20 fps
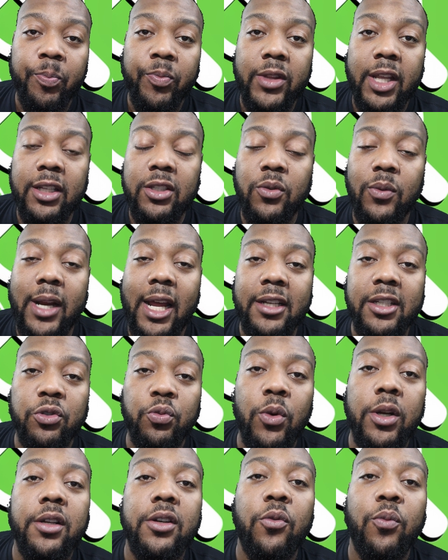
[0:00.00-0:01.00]
This one I just
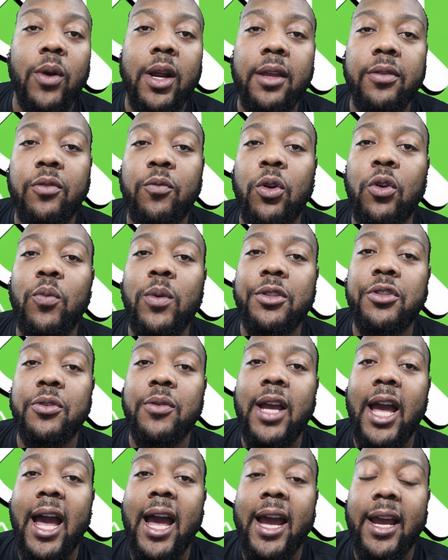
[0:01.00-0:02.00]
wanted to run through with you
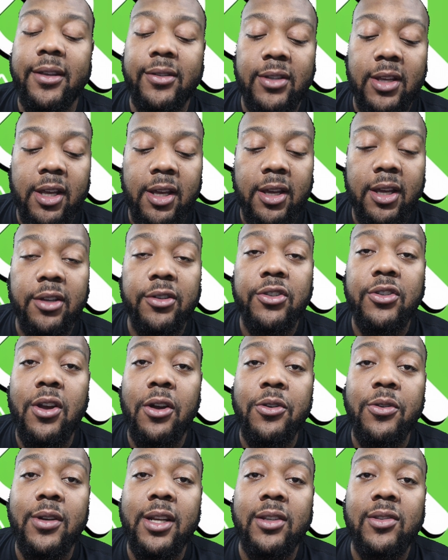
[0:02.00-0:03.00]
guys and show
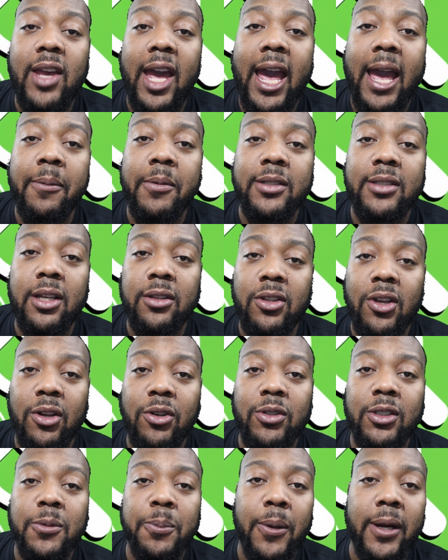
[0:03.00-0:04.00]
you this app because I thought
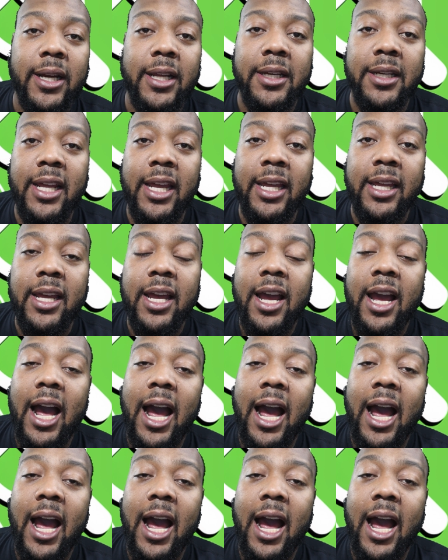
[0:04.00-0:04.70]
it was pretty neat.